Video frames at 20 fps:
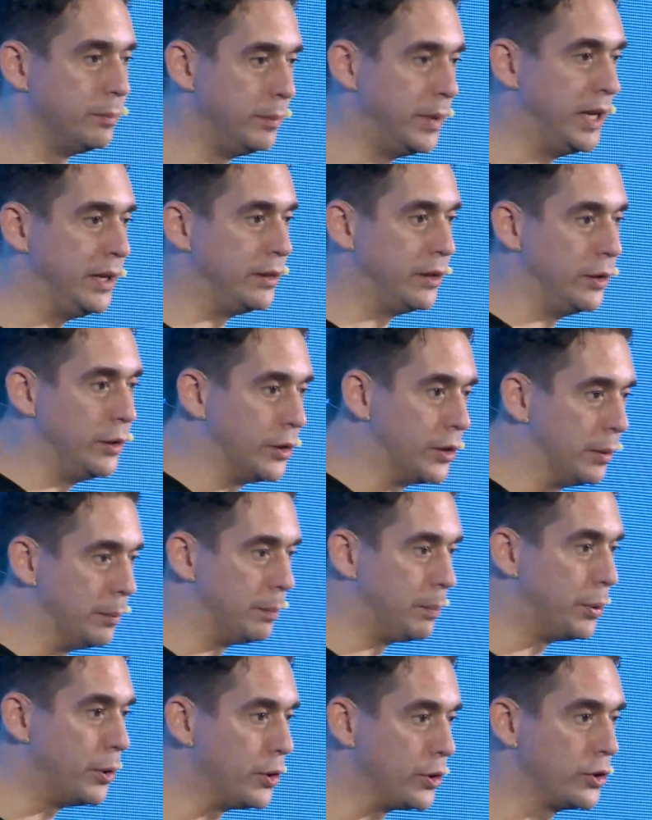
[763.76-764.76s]
mean that you can
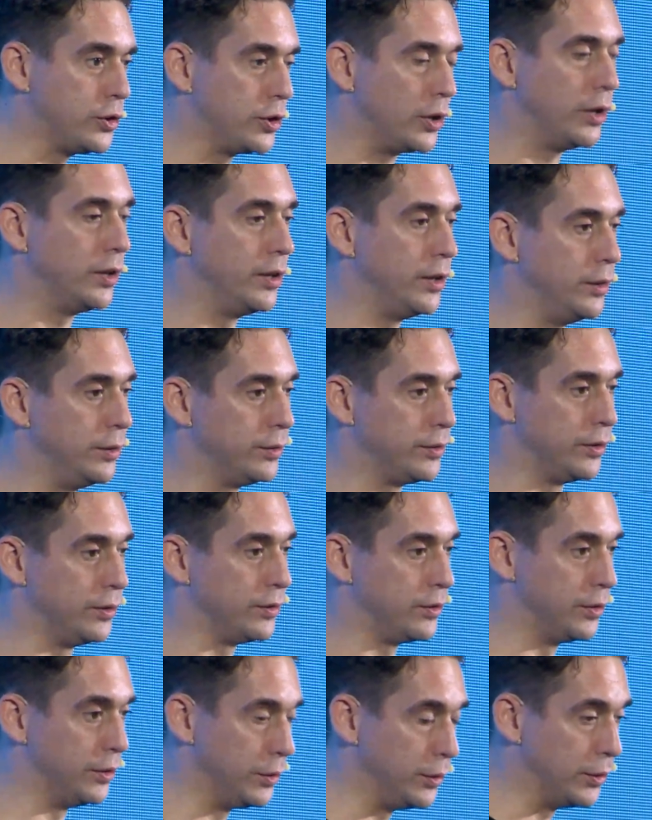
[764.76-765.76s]
push other users
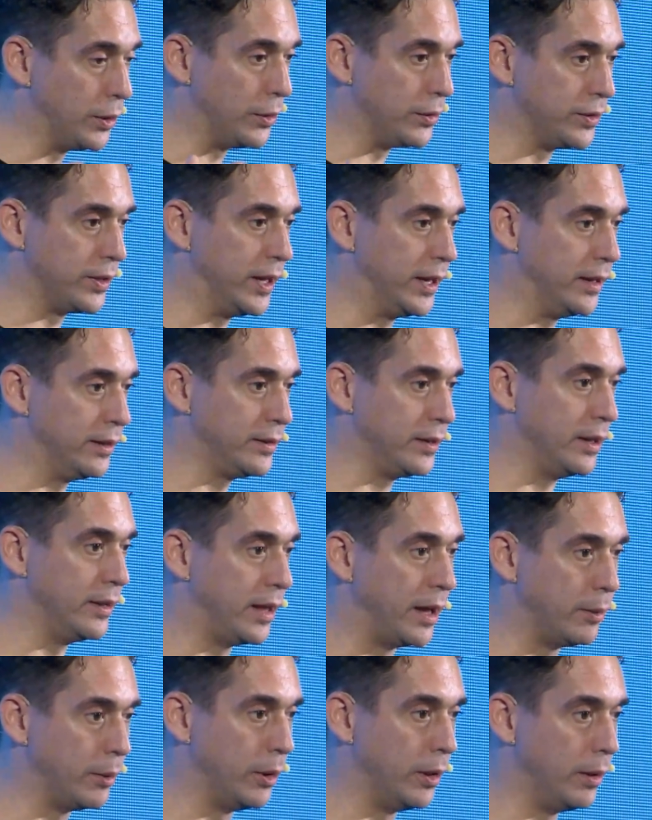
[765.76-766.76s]
to do those things and
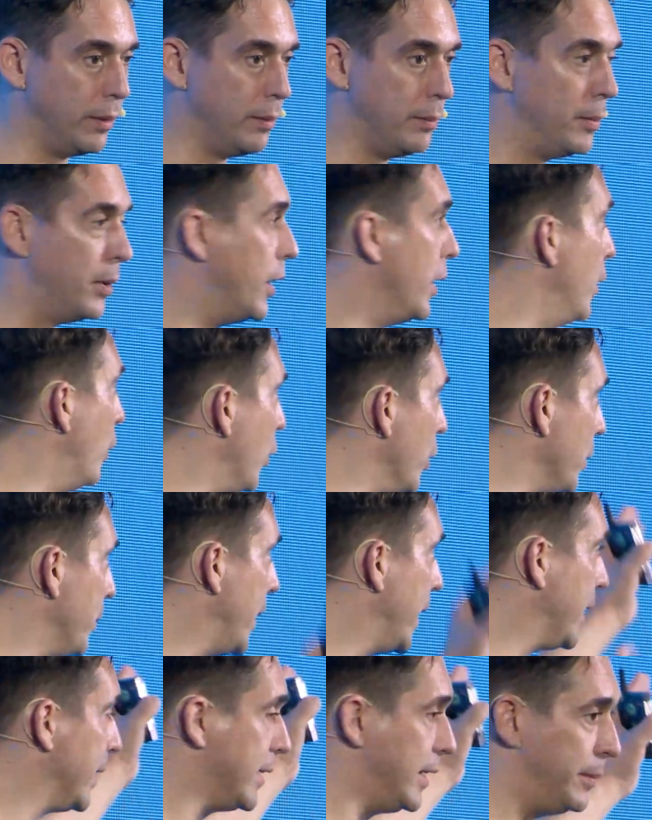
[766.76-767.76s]
they will
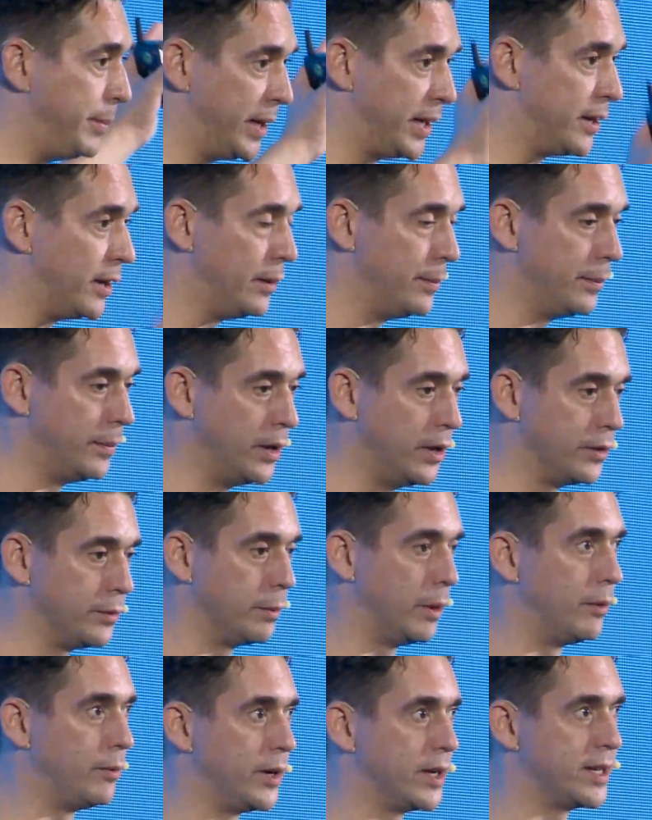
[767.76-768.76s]
automatically become as
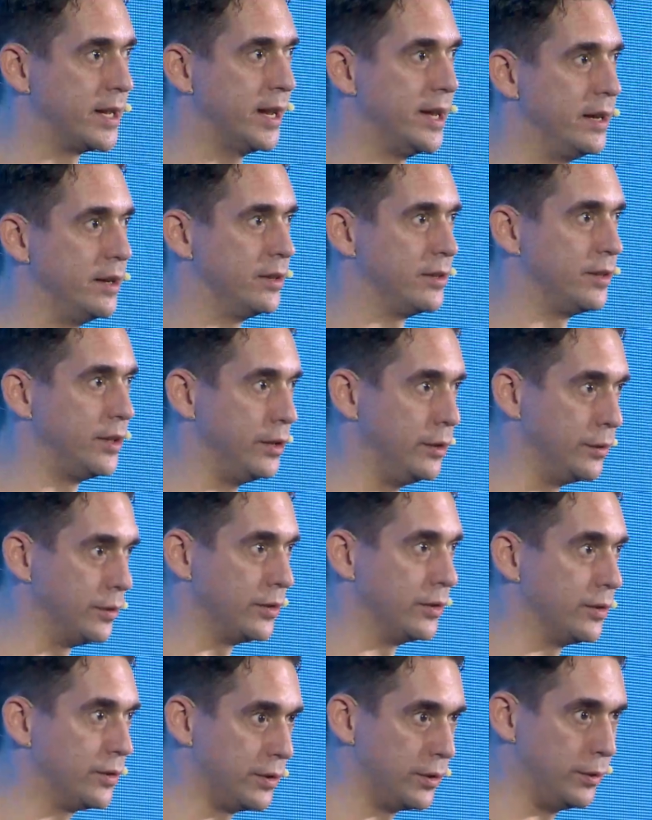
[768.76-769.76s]
well retained as the
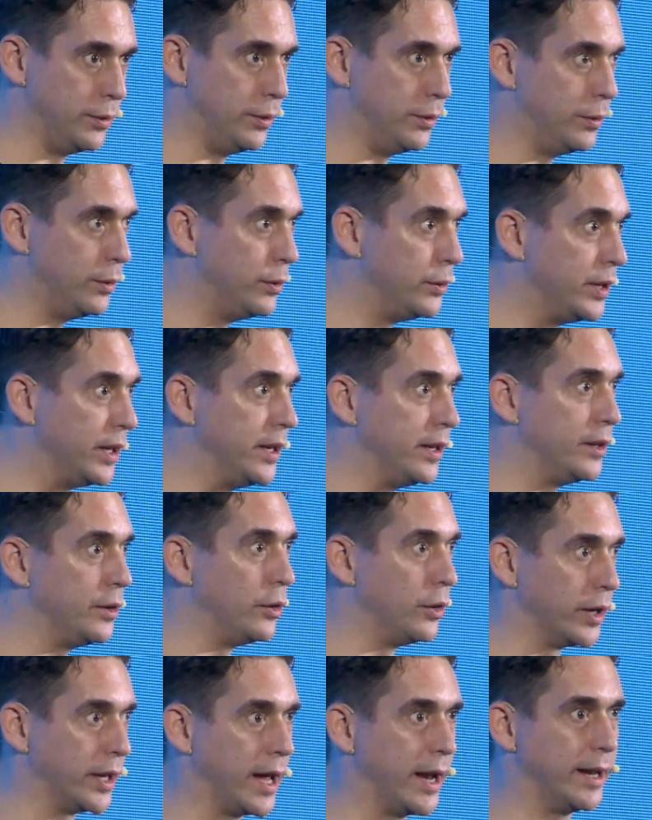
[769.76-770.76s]
users who did it
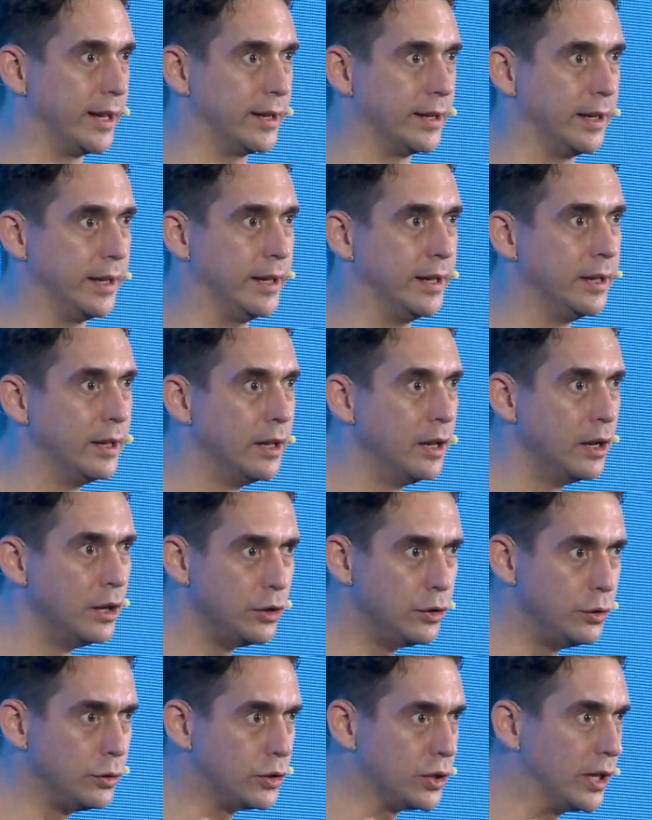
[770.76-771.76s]
organically.
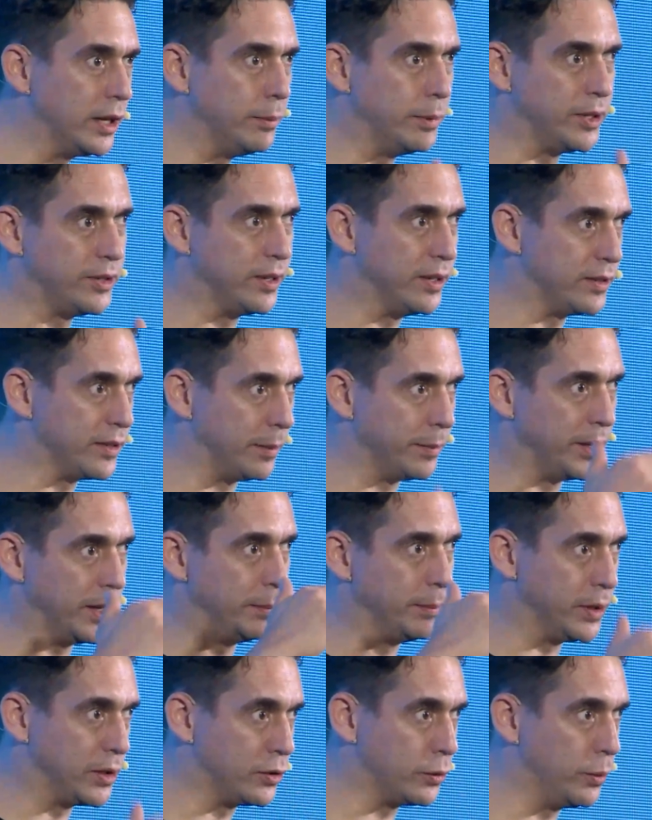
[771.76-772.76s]
Usually we see
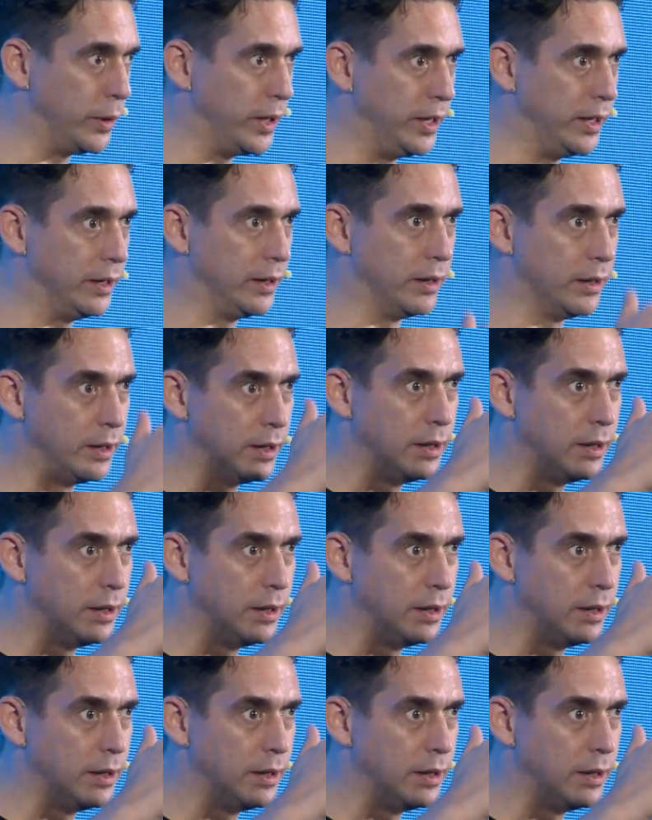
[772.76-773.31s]
something between